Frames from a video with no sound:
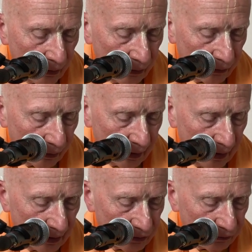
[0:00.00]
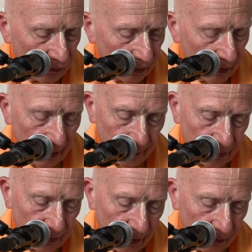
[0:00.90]
Although he is full in
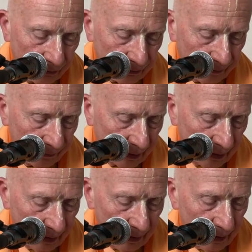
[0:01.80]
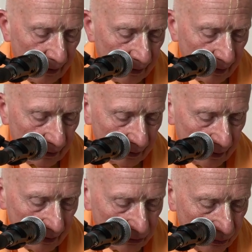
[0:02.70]
himself, he
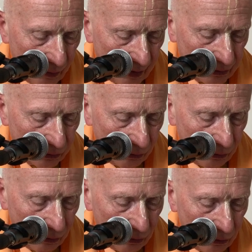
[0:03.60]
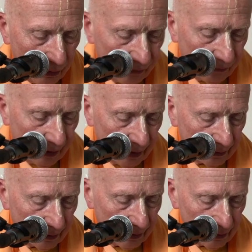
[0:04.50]
nonetheless wants all living
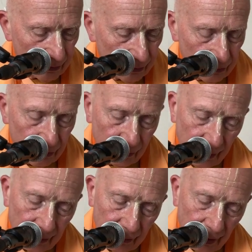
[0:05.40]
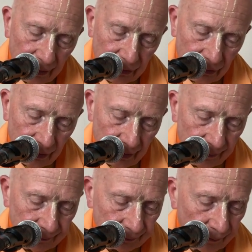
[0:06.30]
entities to surrender unto
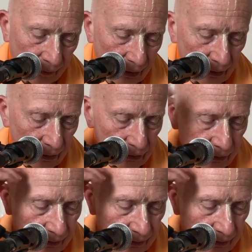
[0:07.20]
him so